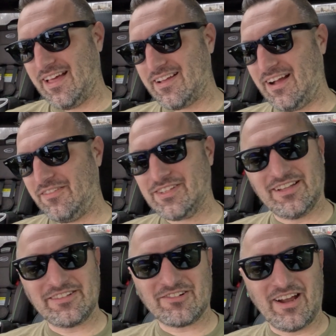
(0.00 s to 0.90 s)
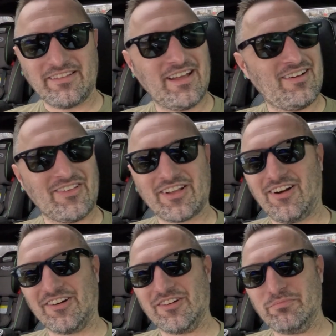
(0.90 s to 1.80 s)
I'm telling you right now, that
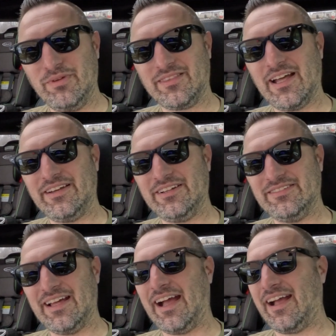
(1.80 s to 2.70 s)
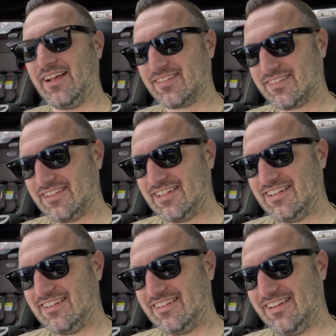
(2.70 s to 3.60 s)
car has bit that dude in the ass,
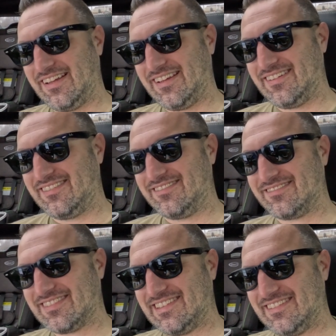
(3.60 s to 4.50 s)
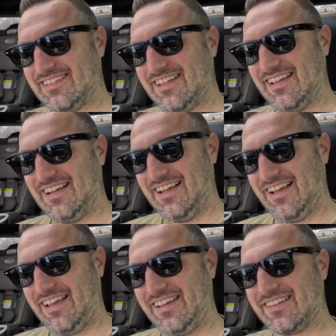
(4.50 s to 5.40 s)
and
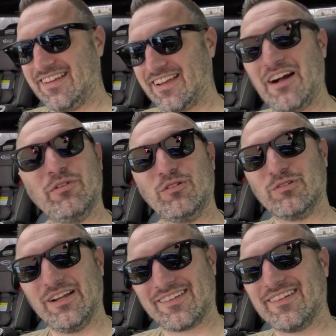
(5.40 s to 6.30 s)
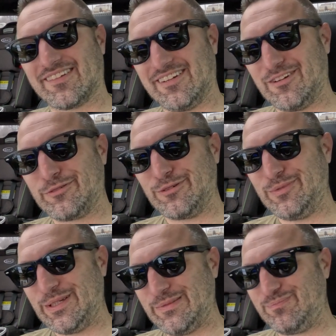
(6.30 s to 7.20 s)
he's like, I'm over it. It's gonna sit here for a
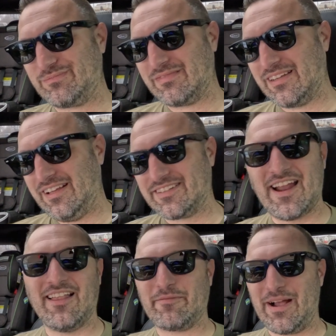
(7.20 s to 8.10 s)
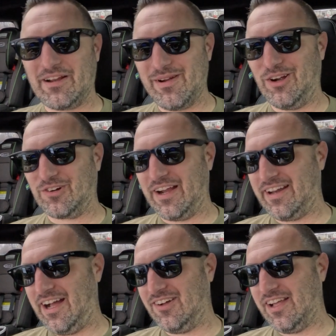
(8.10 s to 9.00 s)
minute. It's kind of like my Camaro right
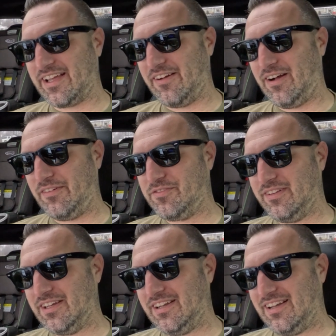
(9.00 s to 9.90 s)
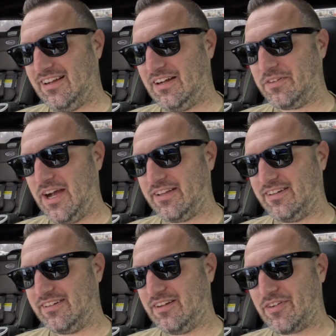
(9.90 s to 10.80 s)
now. Like I've got
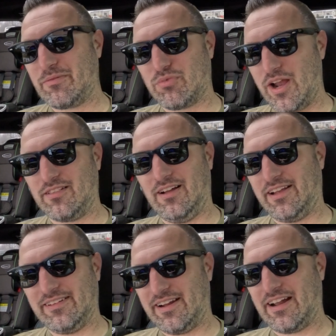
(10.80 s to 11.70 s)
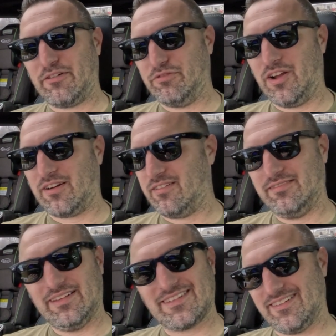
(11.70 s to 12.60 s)
a brake line that I got to flare,
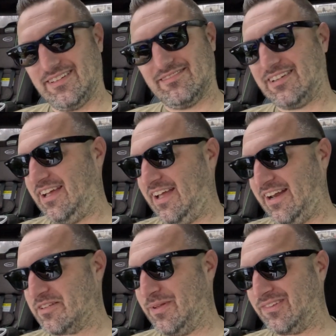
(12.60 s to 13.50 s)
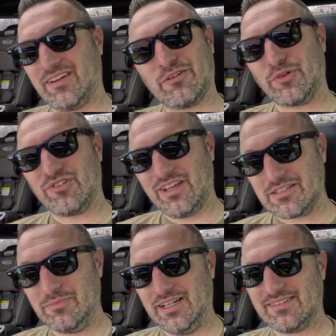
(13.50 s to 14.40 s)
and that's it. And it's been sitting there for
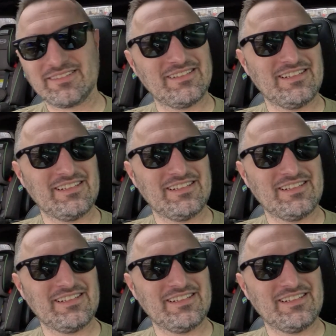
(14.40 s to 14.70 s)
6 months.